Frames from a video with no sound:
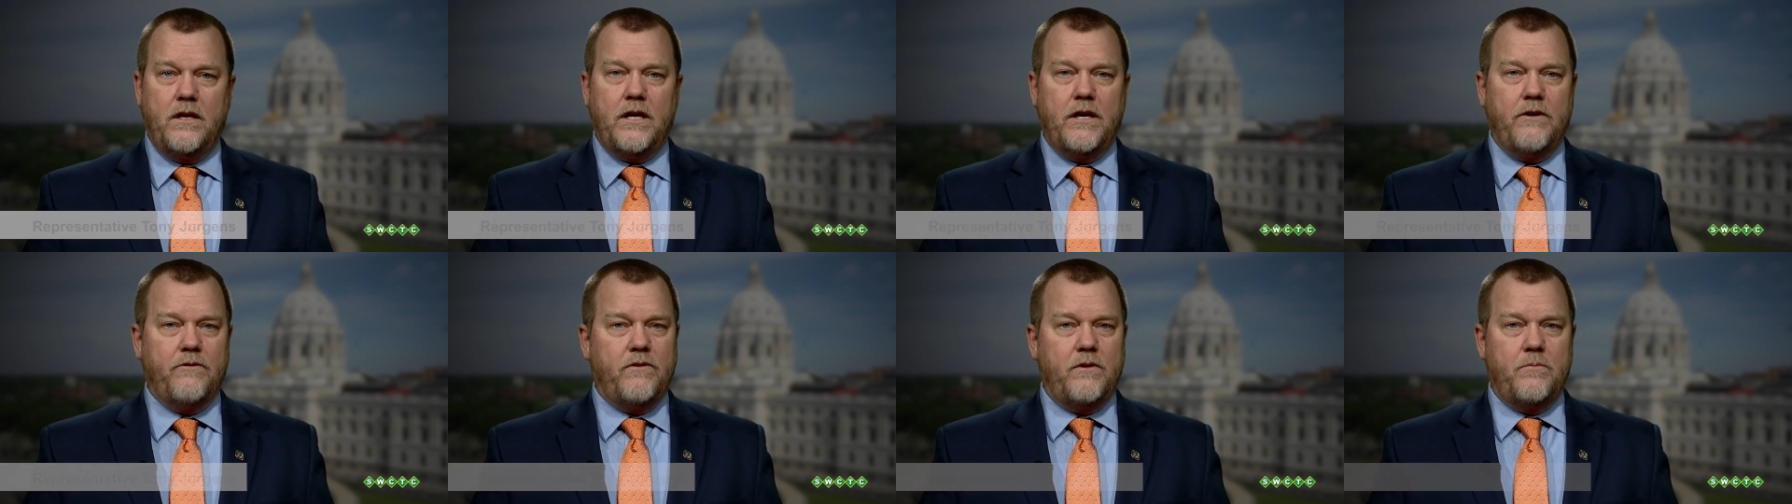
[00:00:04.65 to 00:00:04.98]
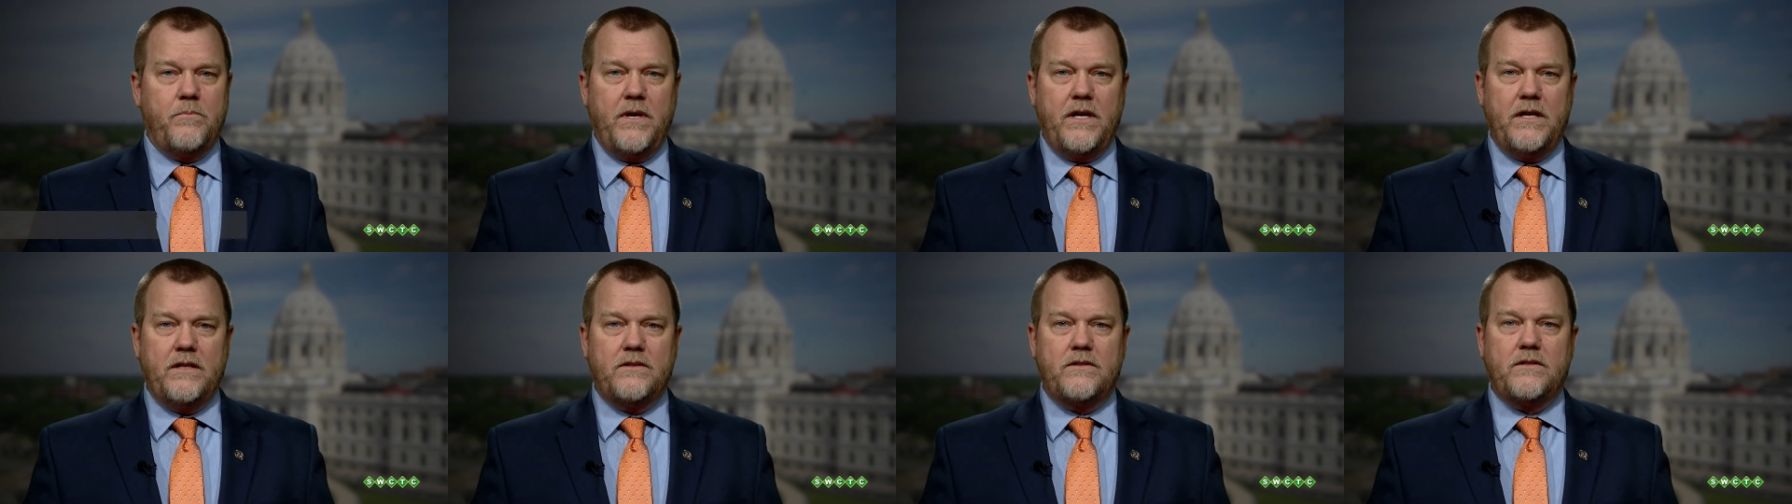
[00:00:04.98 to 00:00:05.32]
It
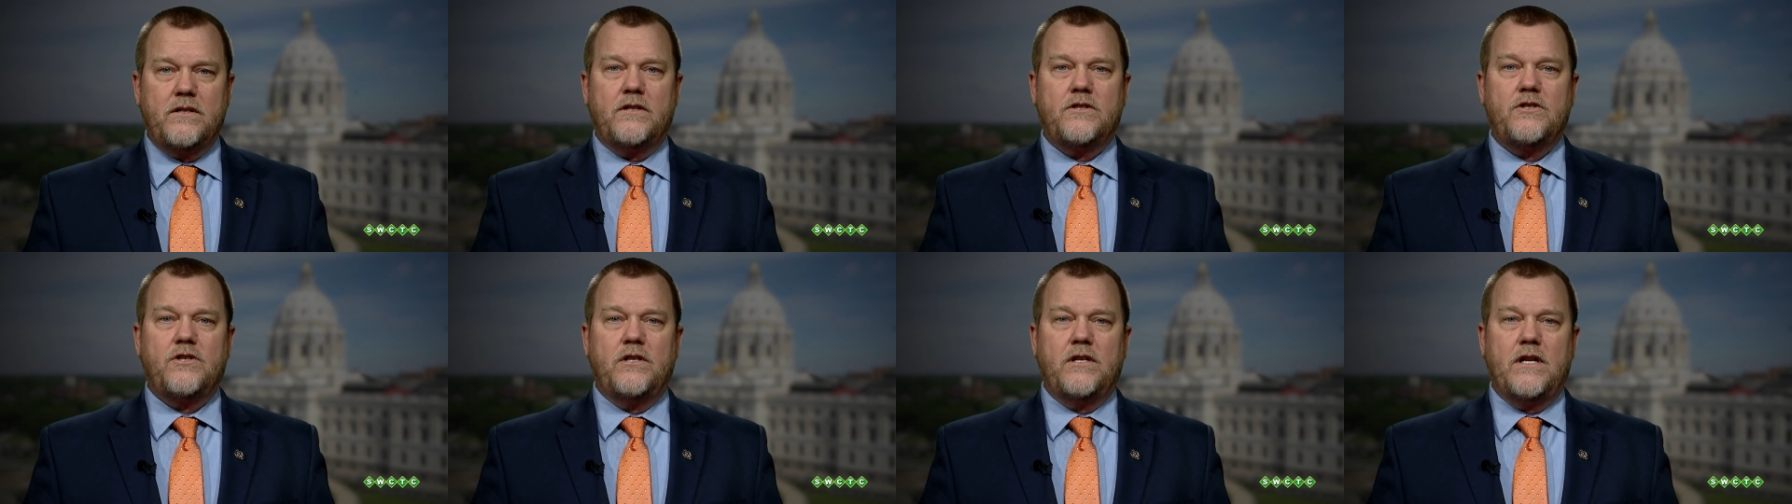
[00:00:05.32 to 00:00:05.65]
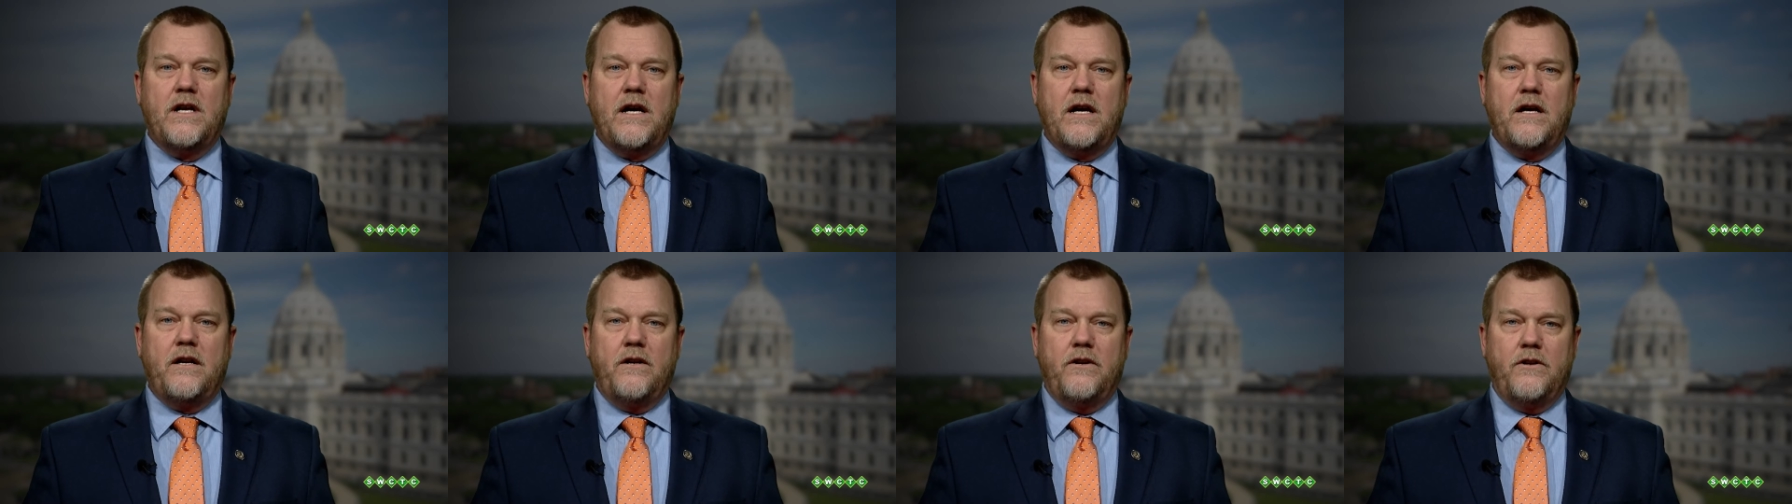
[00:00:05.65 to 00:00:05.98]
remains such an
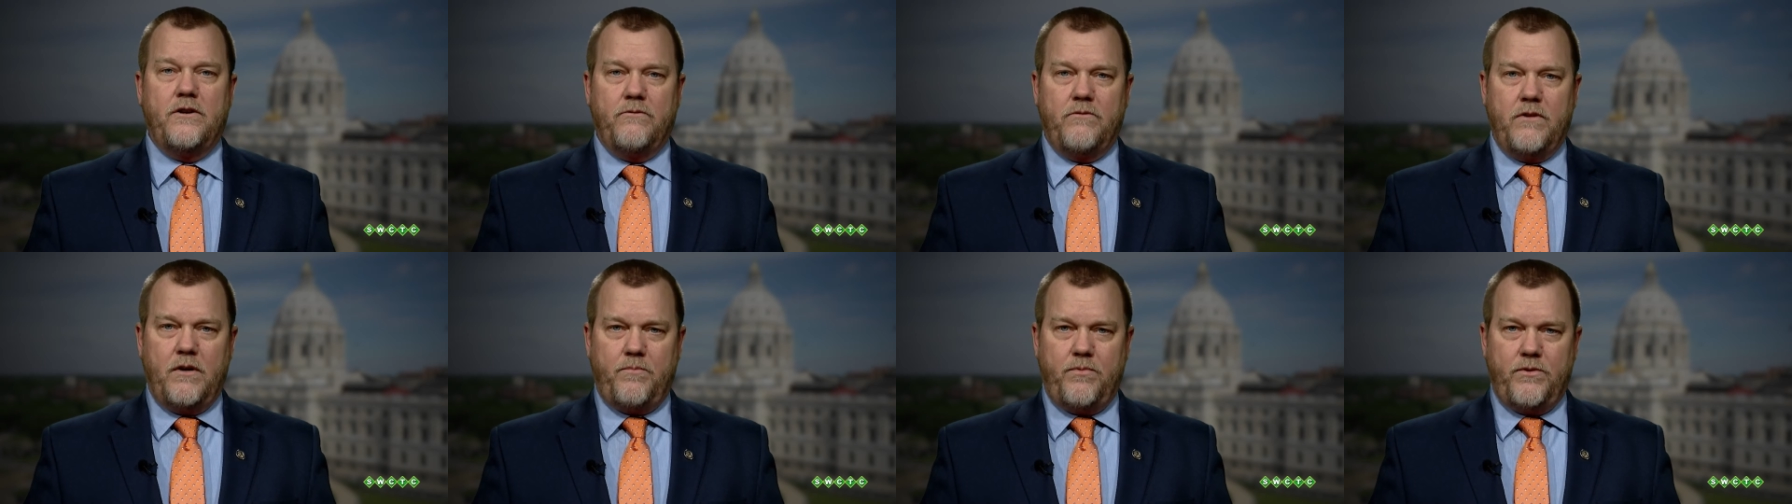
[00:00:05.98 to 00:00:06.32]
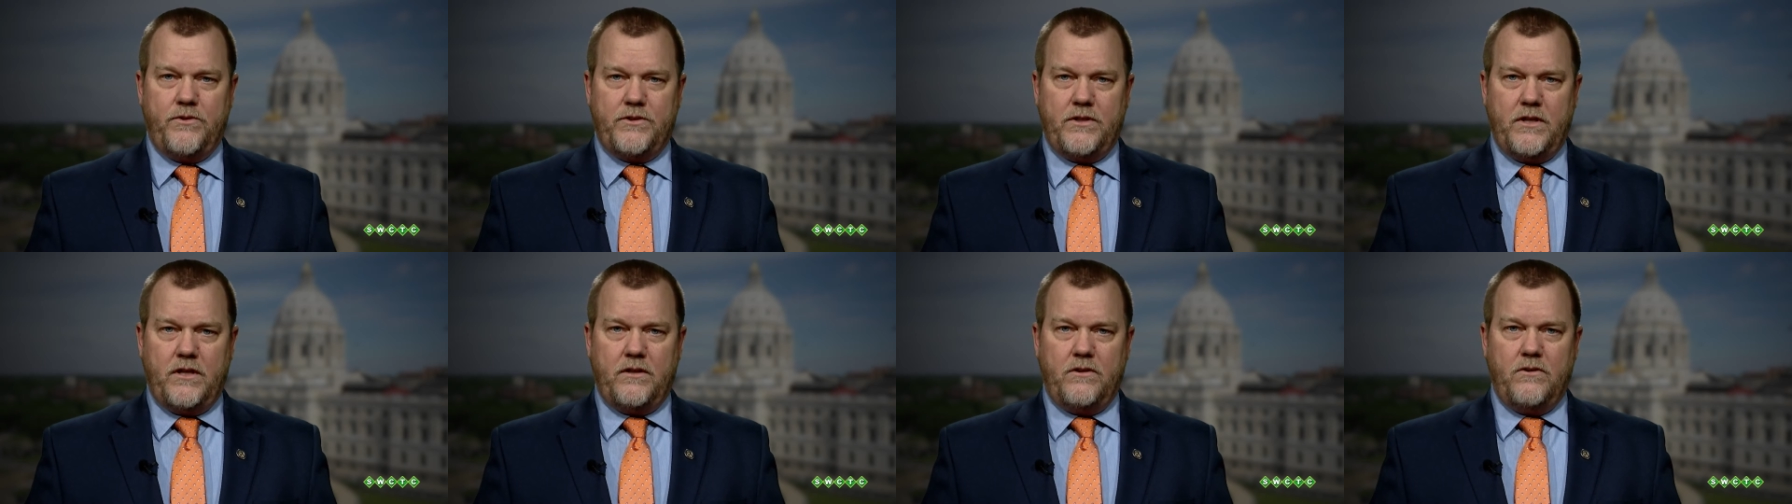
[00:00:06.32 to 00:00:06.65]
honor to
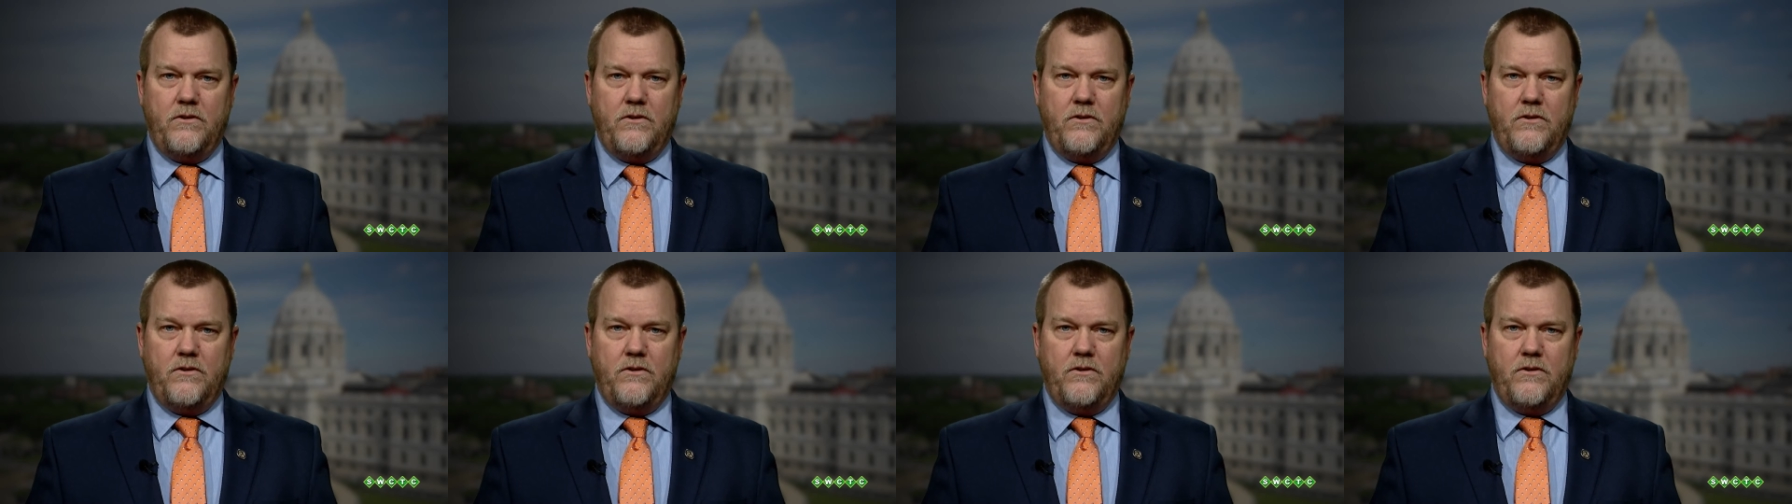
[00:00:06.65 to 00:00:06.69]
represent